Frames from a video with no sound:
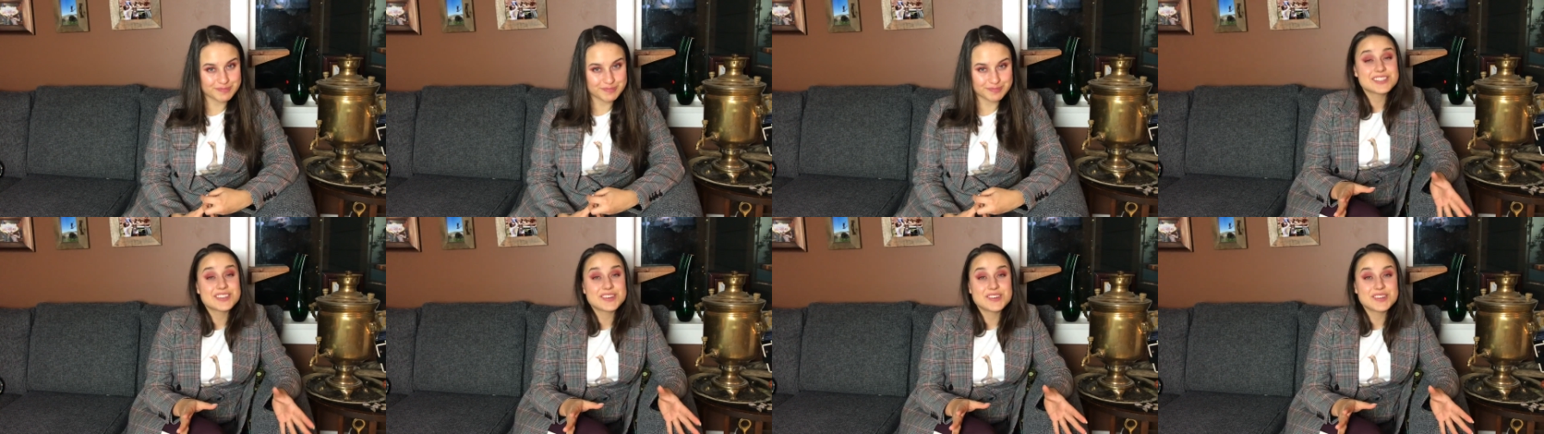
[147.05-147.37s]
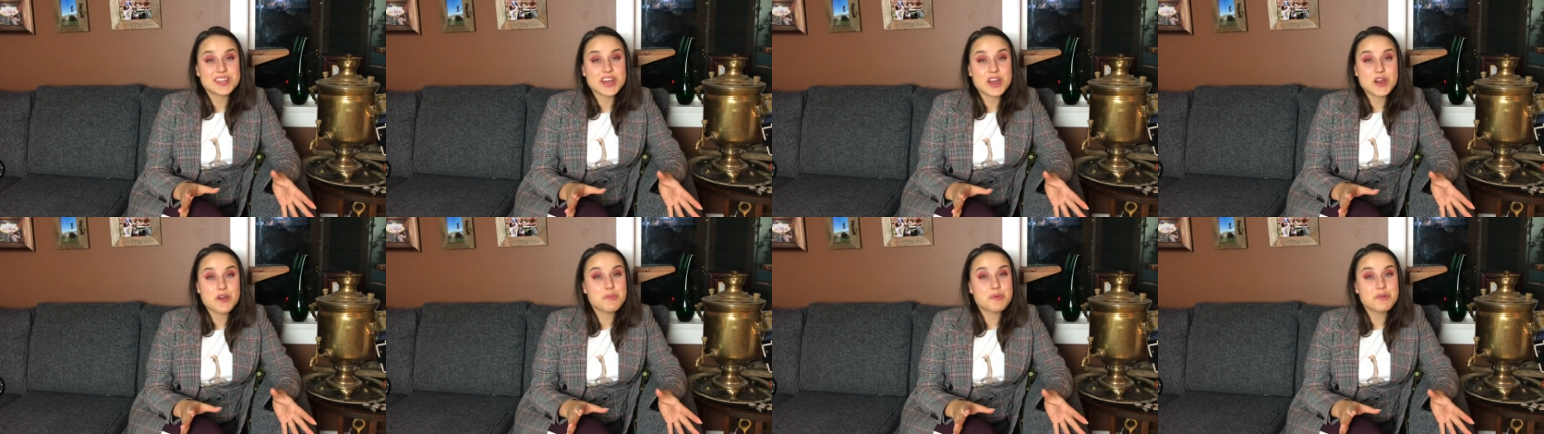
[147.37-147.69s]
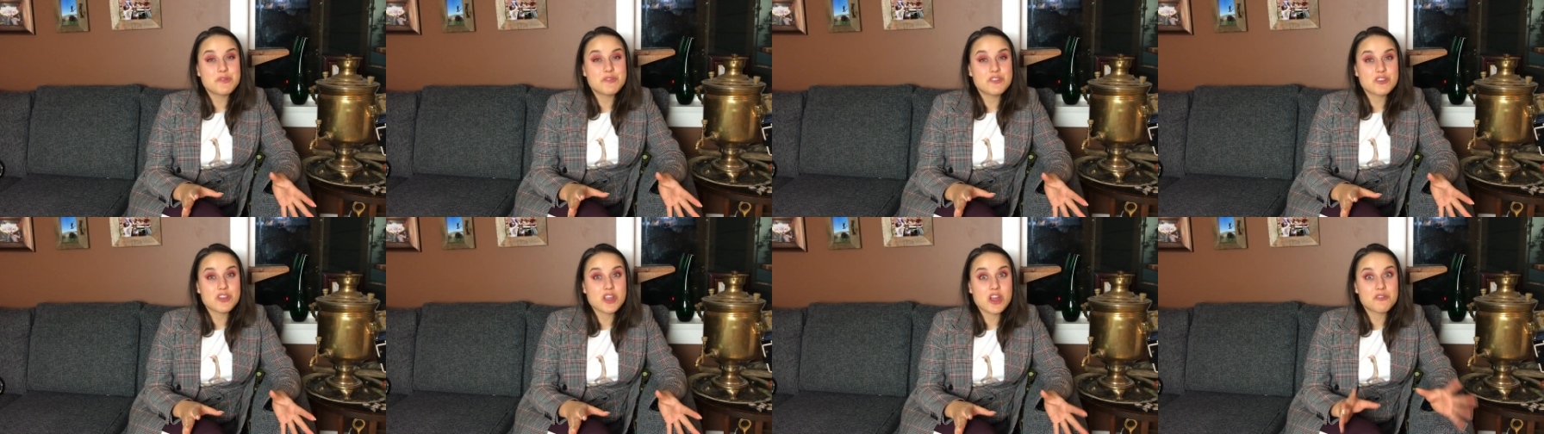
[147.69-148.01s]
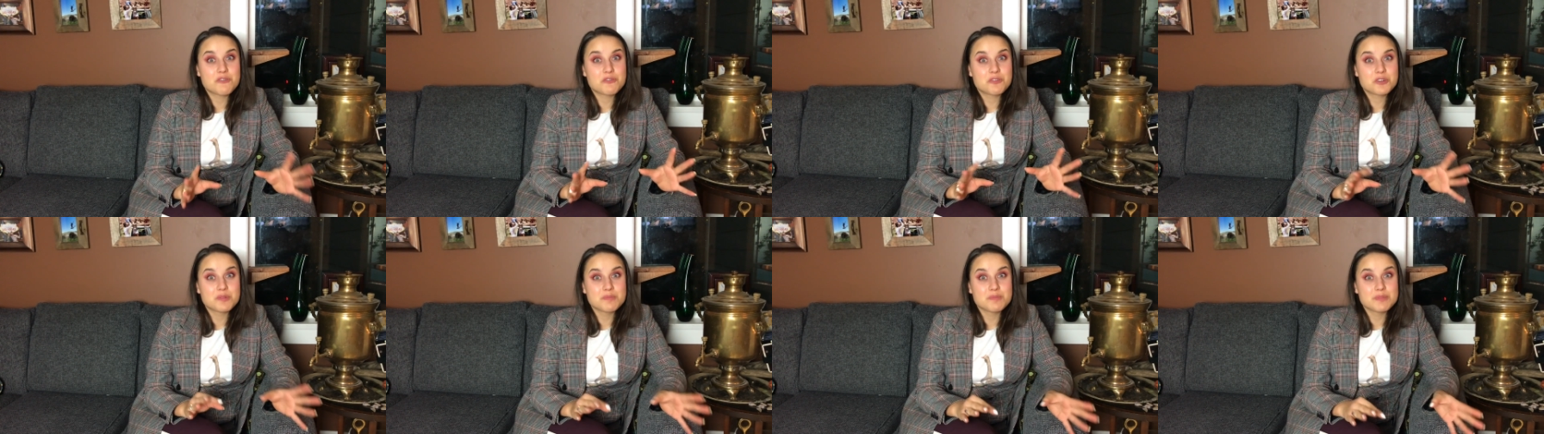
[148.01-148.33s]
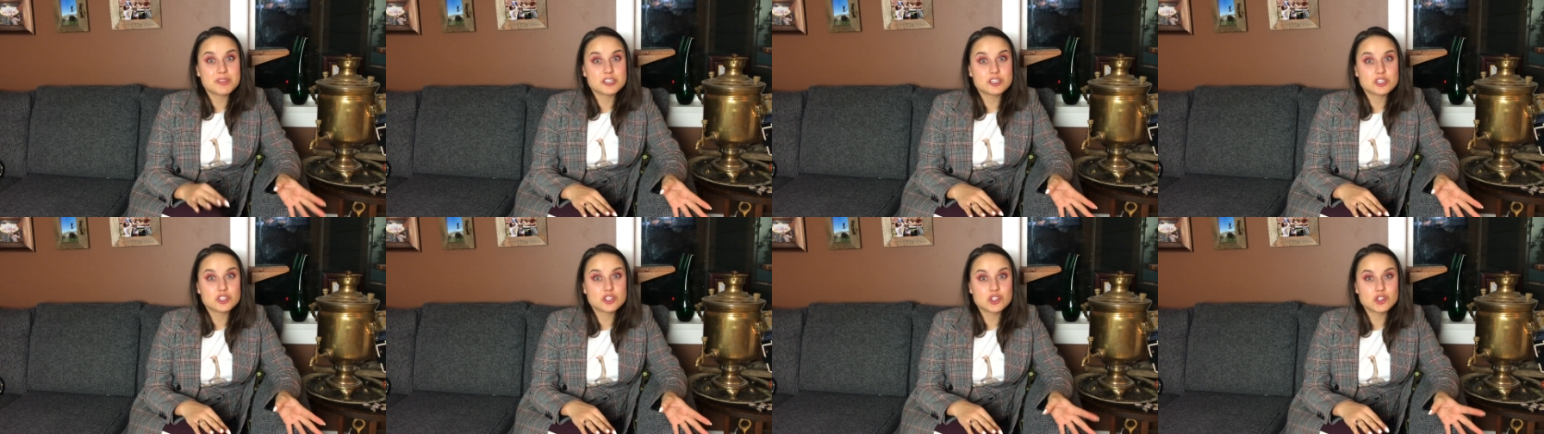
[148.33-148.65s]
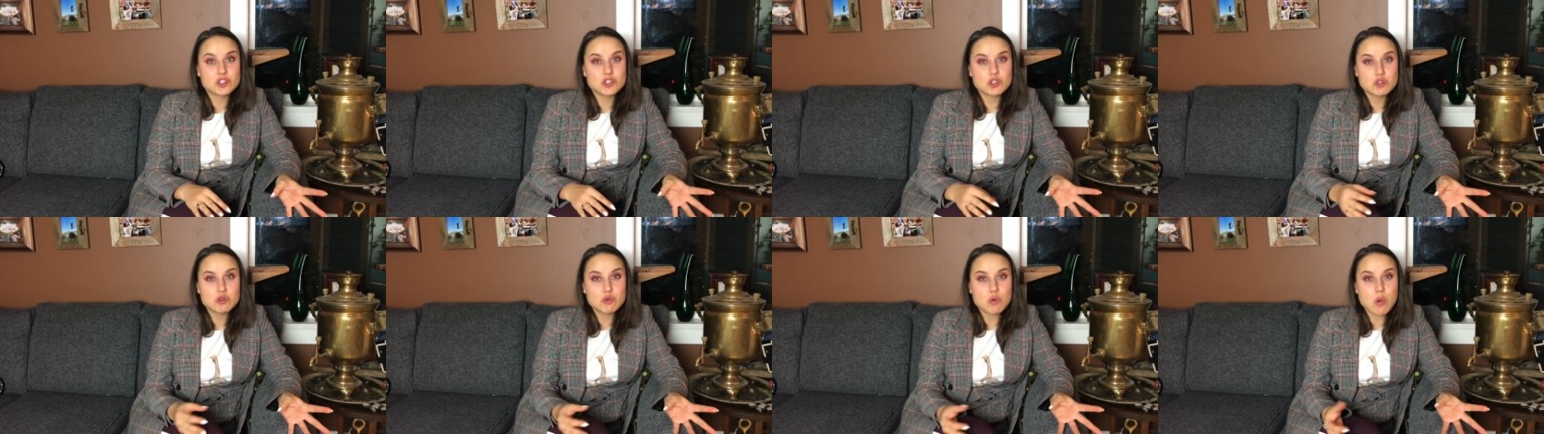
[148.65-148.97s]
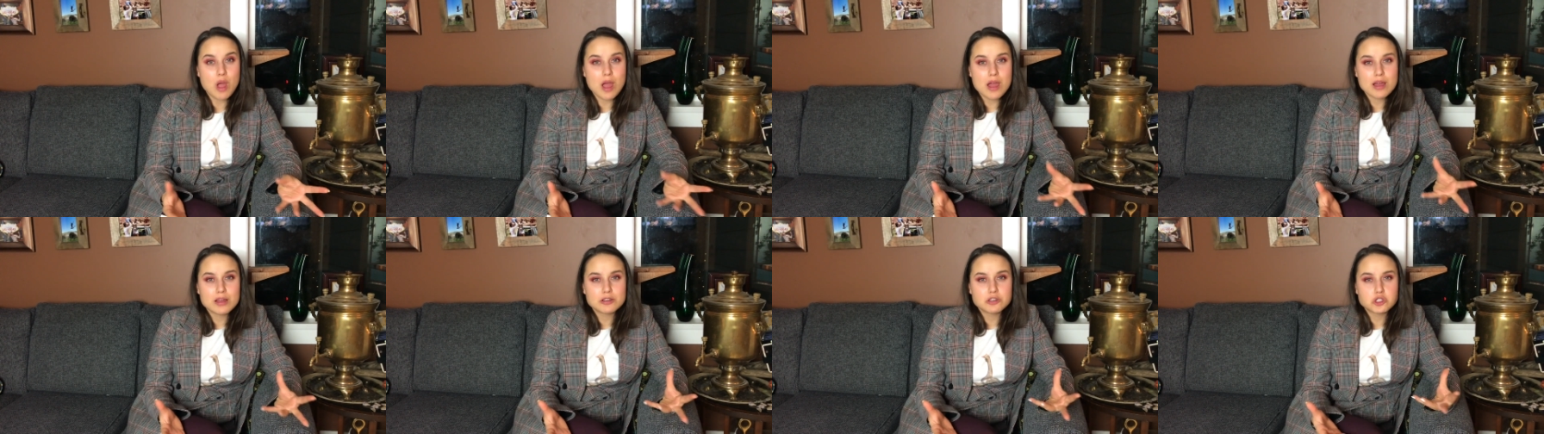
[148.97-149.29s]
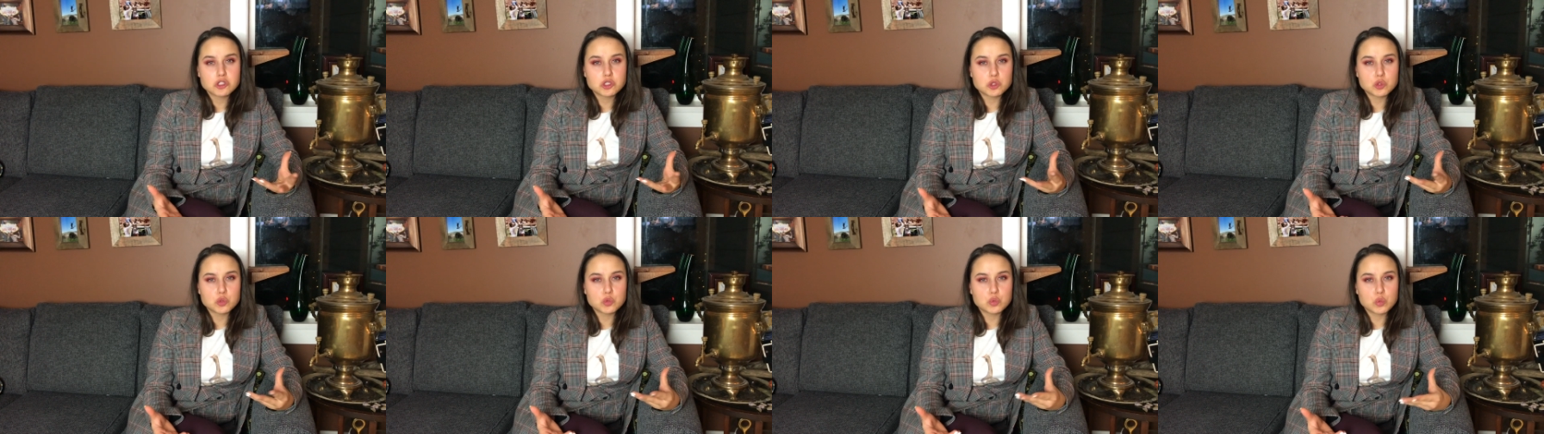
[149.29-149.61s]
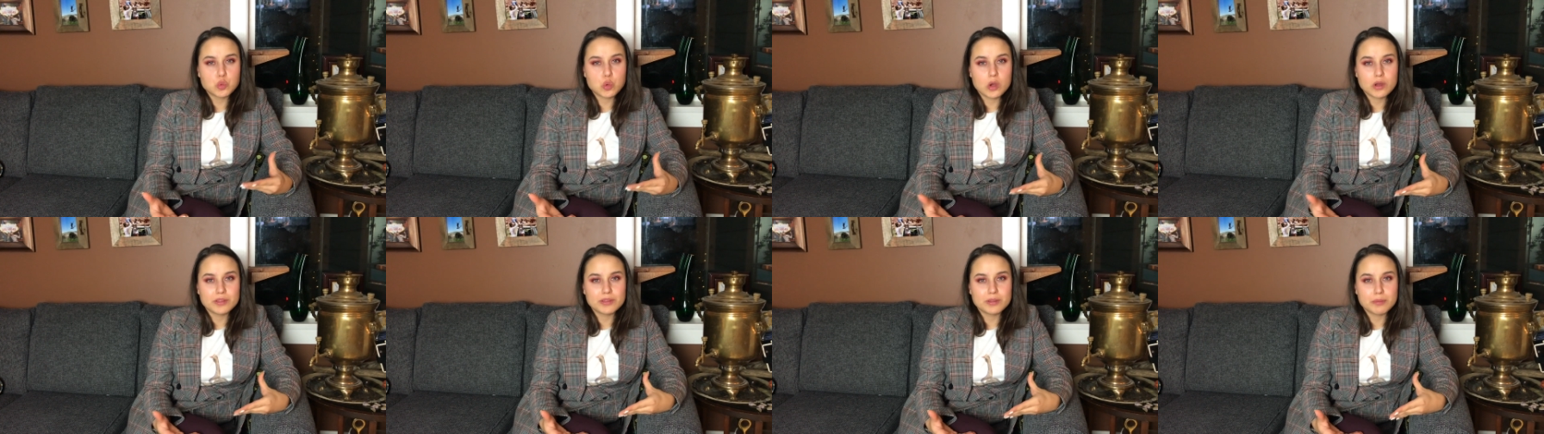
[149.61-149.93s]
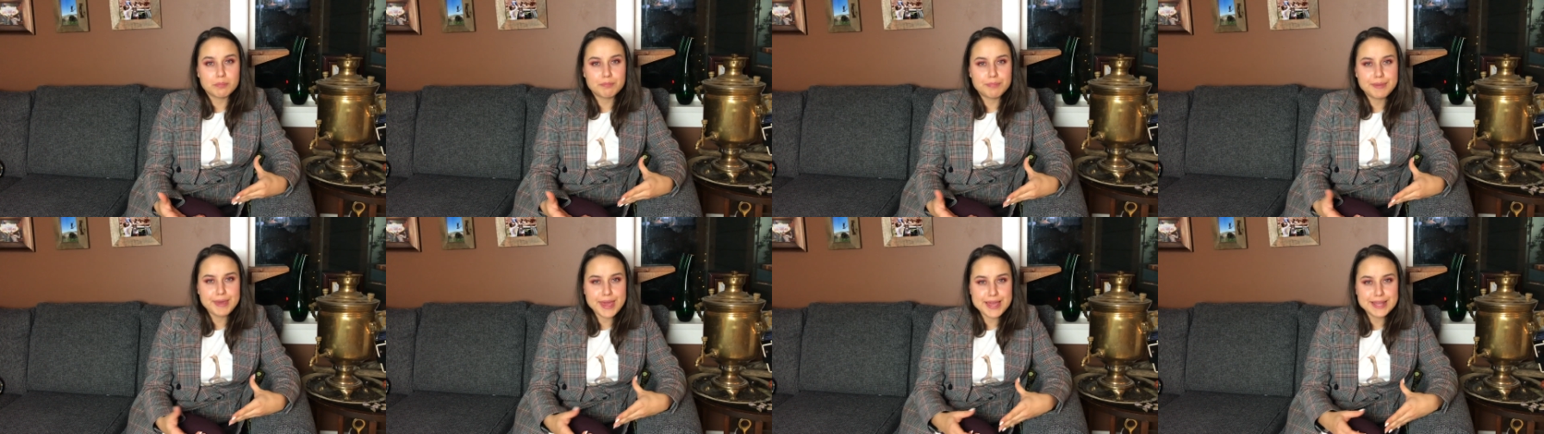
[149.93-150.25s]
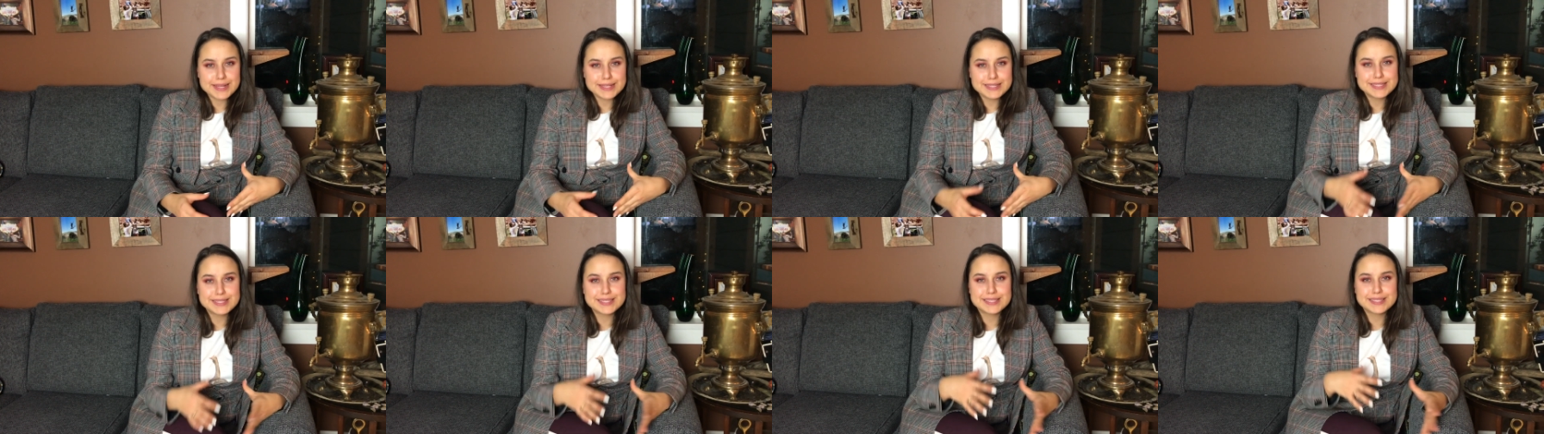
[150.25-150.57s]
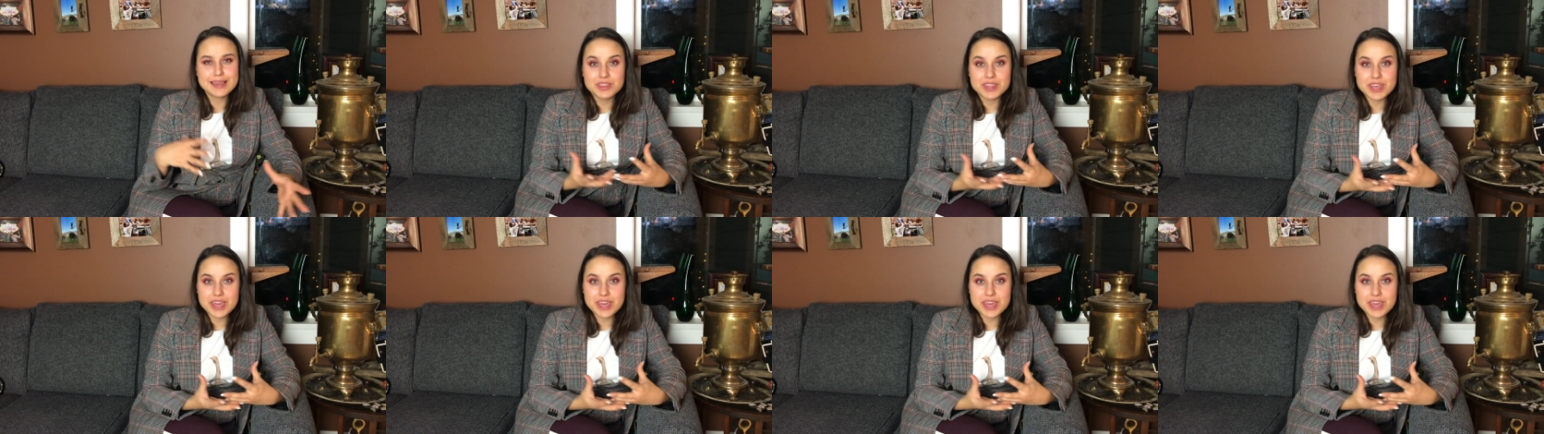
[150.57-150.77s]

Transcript: So now moving on from the shoe to the pants,